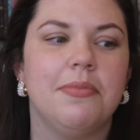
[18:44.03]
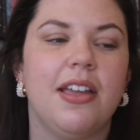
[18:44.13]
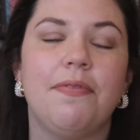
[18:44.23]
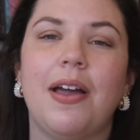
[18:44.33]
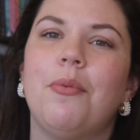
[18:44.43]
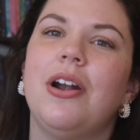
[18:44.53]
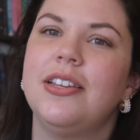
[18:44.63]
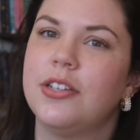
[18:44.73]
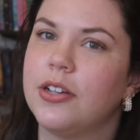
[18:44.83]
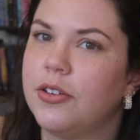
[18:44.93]
If I
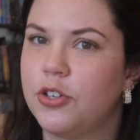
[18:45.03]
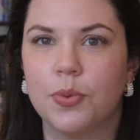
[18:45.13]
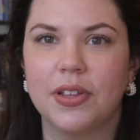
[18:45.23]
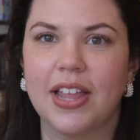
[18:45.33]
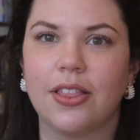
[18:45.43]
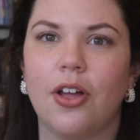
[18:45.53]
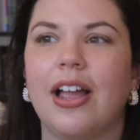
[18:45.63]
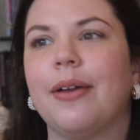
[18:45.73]
wanted to do one that long,